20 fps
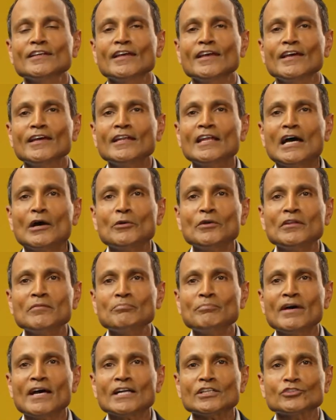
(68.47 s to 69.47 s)
and how it
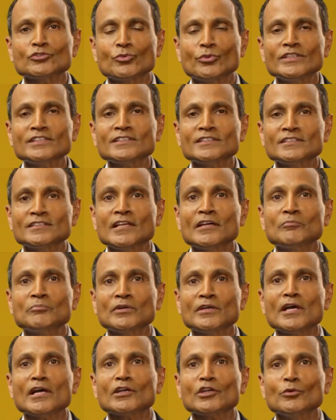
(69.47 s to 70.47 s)
impacts risks and
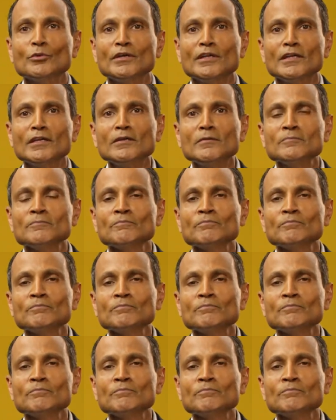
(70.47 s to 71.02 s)
productivity.